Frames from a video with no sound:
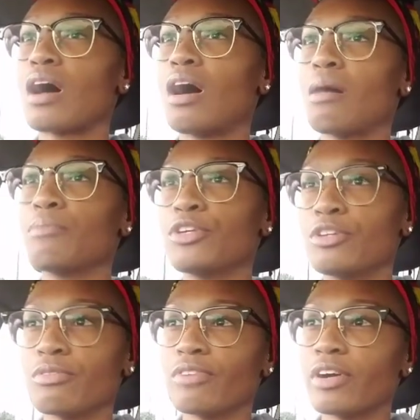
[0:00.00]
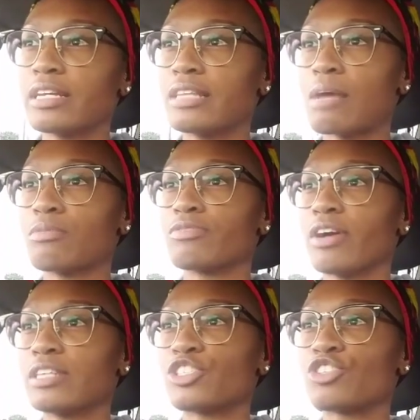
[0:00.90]
um, you were very it was
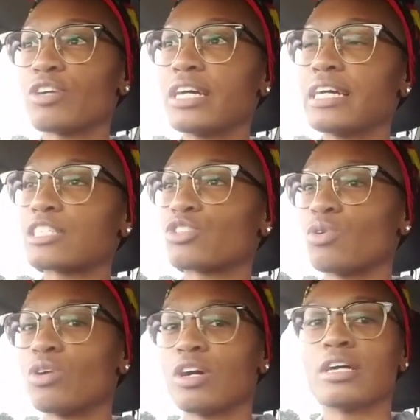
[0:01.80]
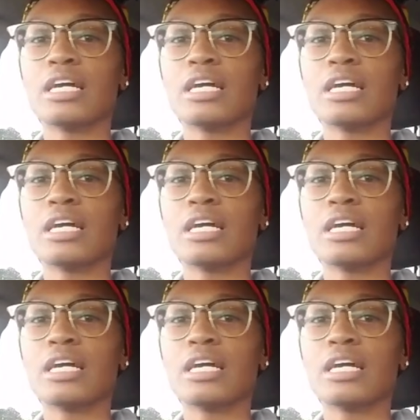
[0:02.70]
very strict, or